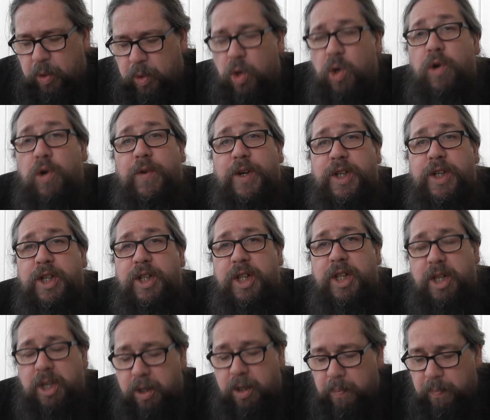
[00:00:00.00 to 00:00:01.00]
over to
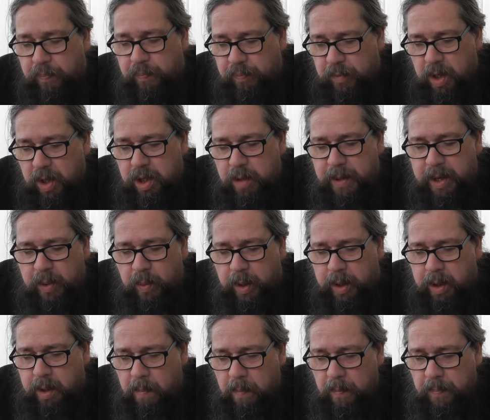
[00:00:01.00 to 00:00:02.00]
the meat
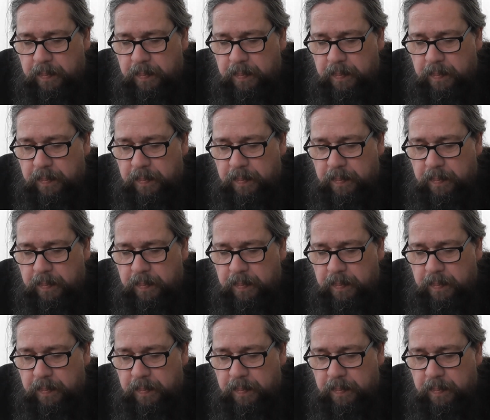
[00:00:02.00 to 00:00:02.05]
one.